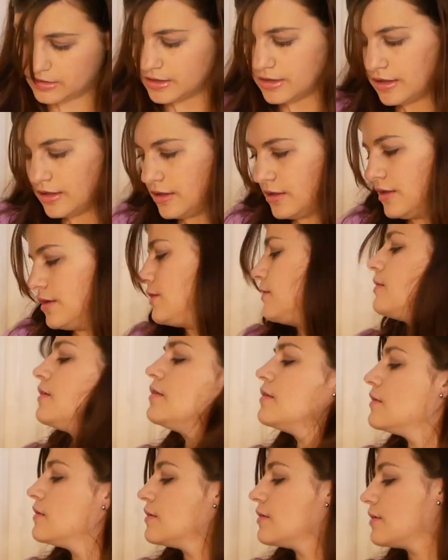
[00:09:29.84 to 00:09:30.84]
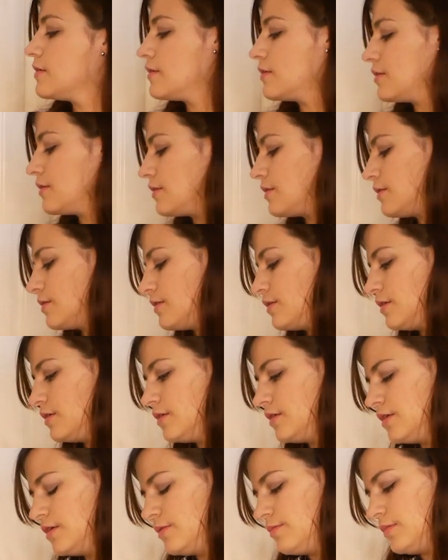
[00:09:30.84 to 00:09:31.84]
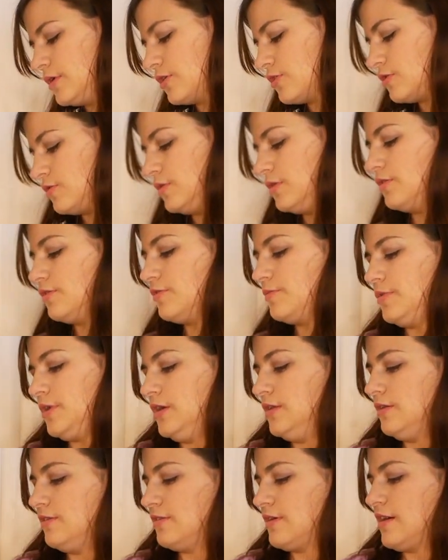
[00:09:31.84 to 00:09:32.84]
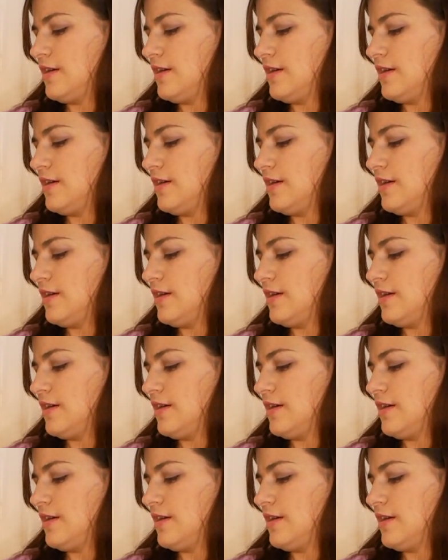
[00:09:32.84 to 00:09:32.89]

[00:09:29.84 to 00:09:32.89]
And make sure we don't spray it in his